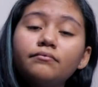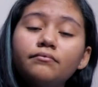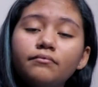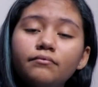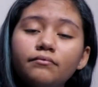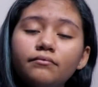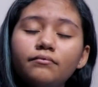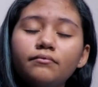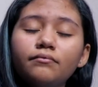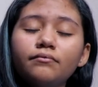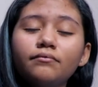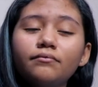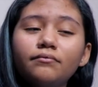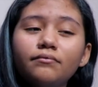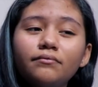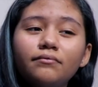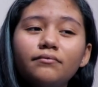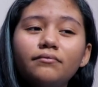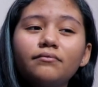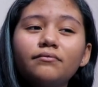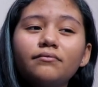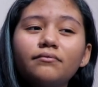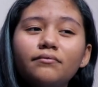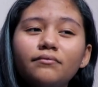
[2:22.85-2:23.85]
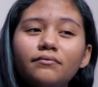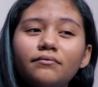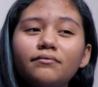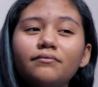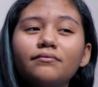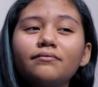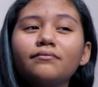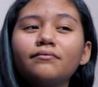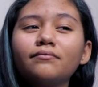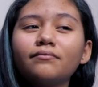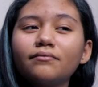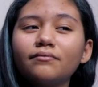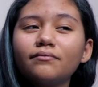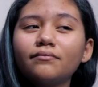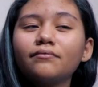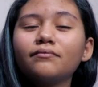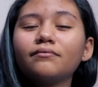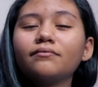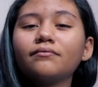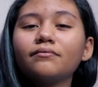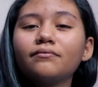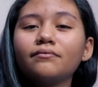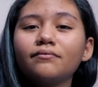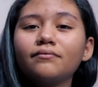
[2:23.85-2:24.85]

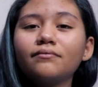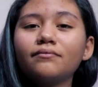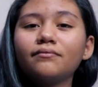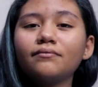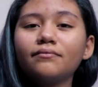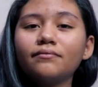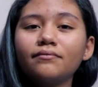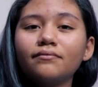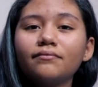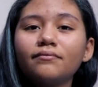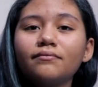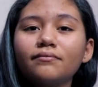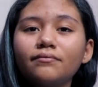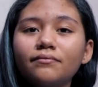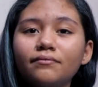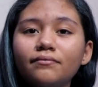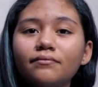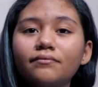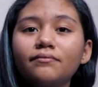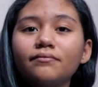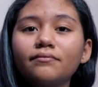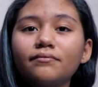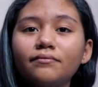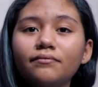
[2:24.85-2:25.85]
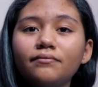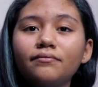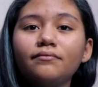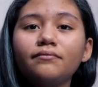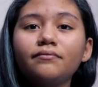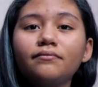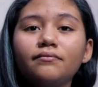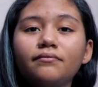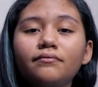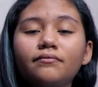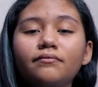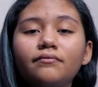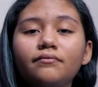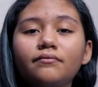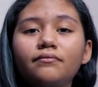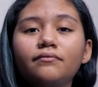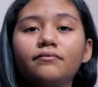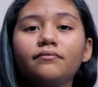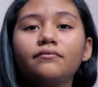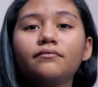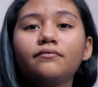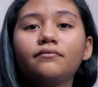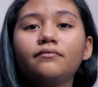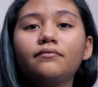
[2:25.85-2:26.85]

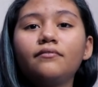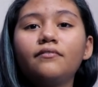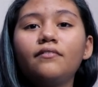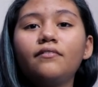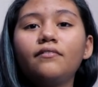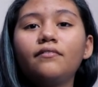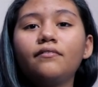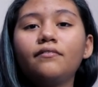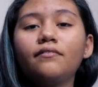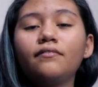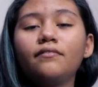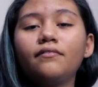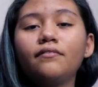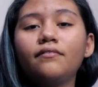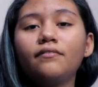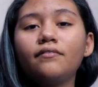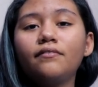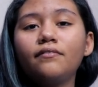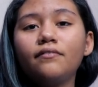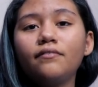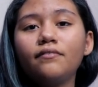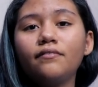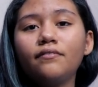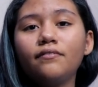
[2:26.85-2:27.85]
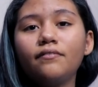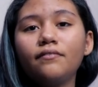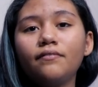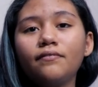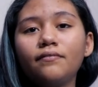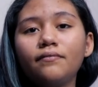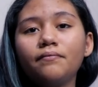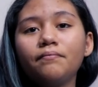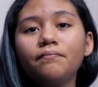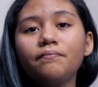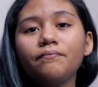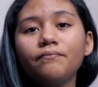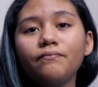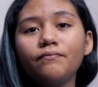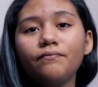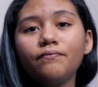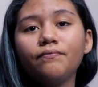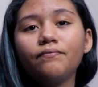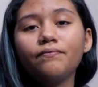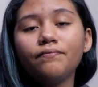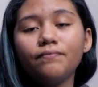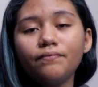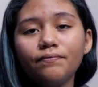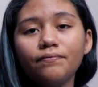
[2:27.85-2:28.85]

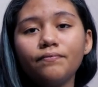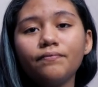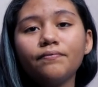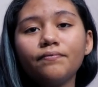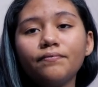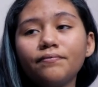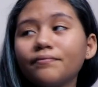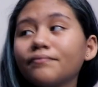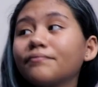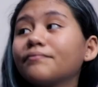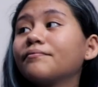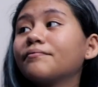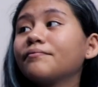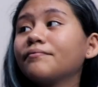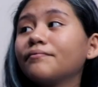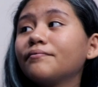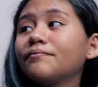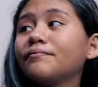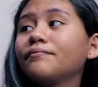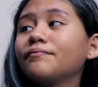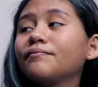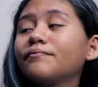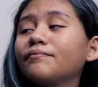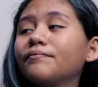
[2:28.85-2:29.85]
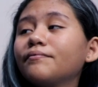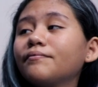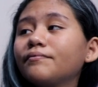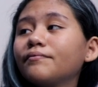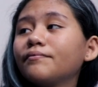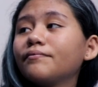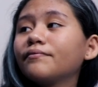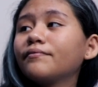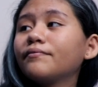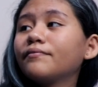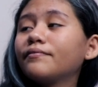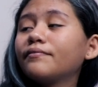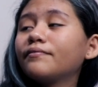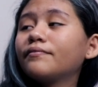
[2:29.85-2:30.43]
The person shown says nothing.